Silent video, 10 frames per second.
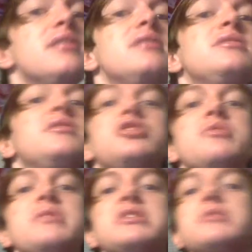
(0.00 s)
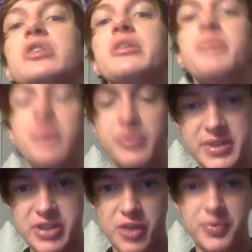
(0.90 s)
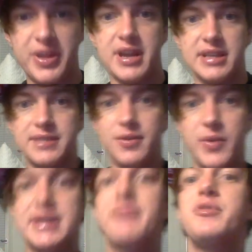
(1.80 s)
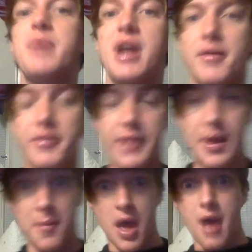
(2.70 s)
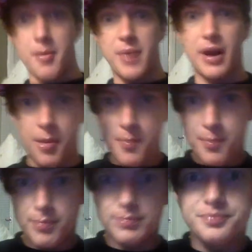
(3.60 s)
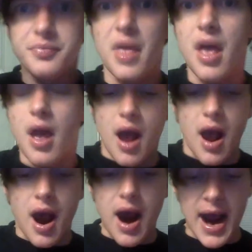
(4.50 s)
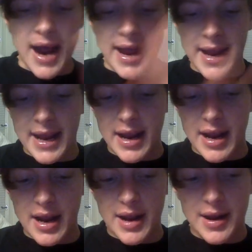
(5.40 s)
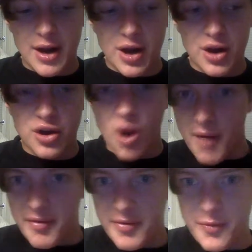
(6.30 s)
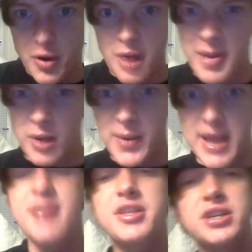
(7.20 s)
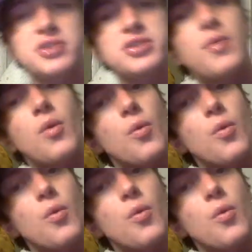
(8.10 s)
There should be some more improvements, hopefully, in the next few weeks after being off of it. But I go off of it for about a week, and the doctor's like,